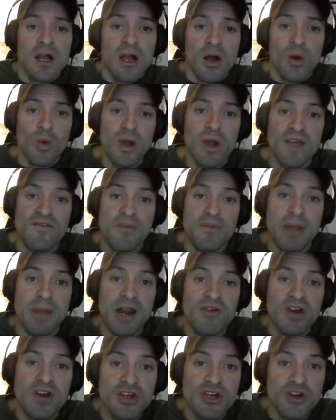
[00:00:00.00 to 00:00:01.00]
We have
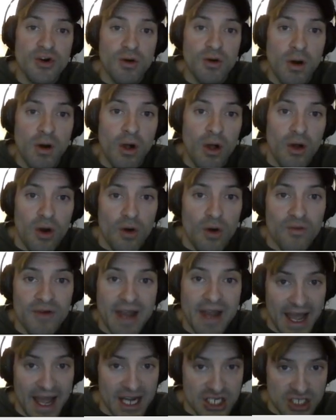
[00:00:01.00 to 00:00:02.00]
Paraneural
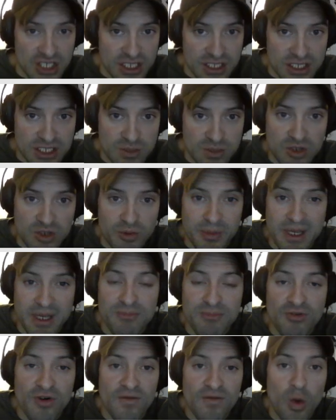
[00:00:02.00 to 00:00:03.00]
Reactions, which will be
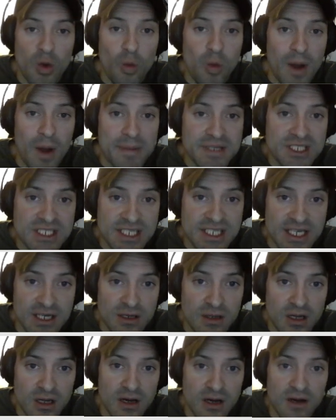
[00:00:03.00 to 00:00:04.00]
improve the weapon
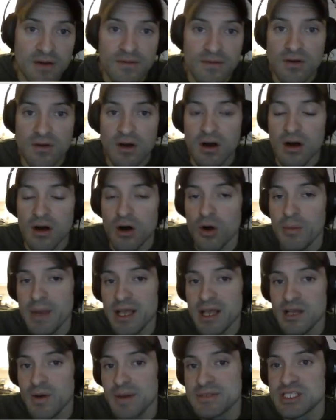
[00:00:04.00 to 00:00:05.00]
skill of all
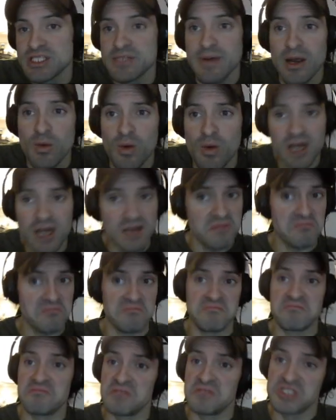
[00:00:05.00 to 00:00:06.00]
melee weapons by 1.
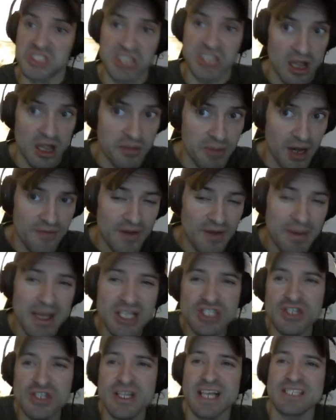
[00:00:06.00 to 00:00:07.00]
Solid buff. I'm not
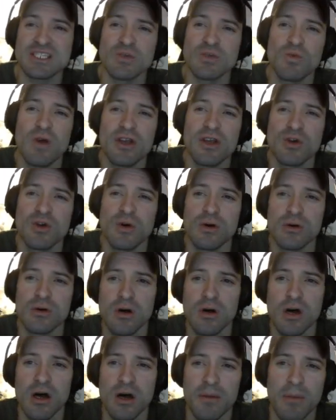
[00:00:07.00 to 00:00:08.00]
sure that's what
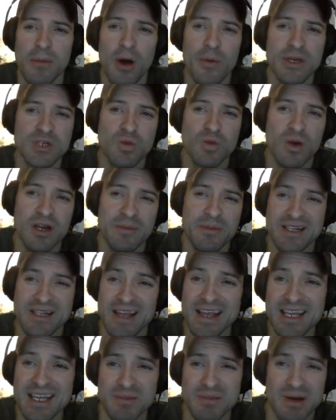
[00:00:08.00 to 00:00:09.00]
you'll always want to be
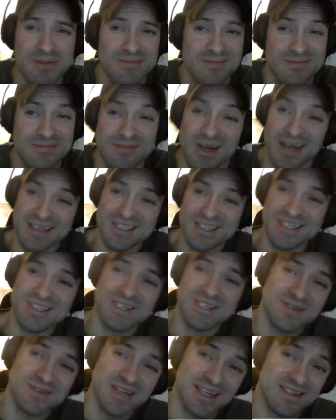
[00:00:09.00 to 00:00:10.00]
taking, but honestly,
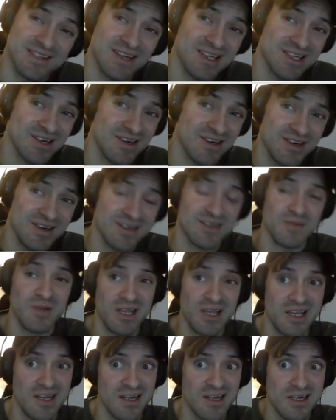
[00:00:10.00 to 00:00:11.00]
dude, it doesn't hurt to
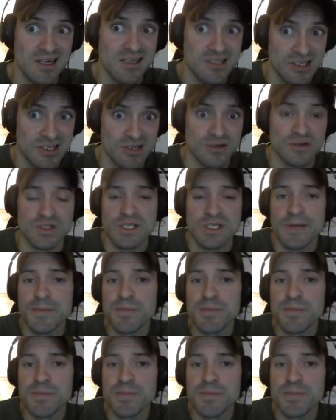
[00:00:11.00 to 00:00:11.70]
be hitting on 2s.